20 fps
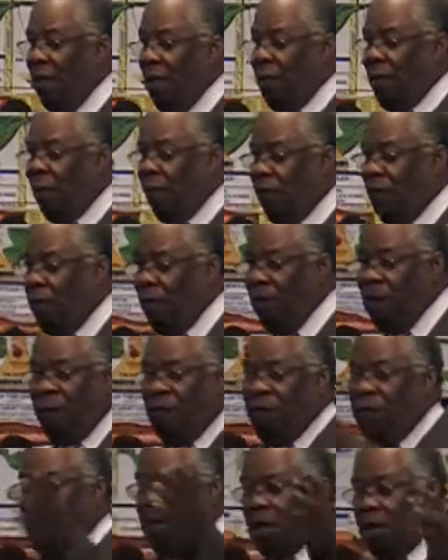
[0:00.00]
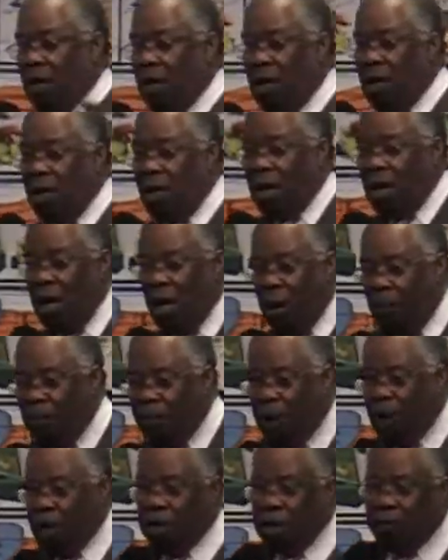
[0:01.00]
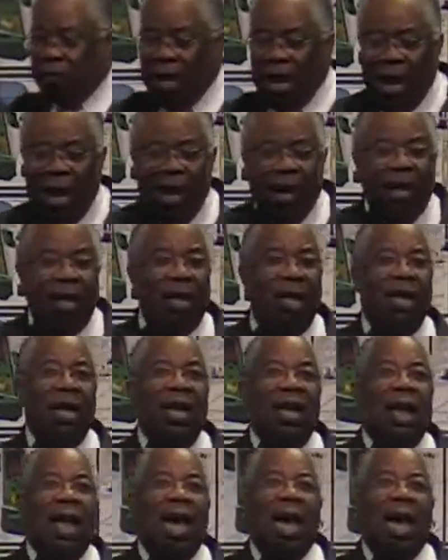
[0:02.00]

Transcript: they were from different uh, parts of Canada.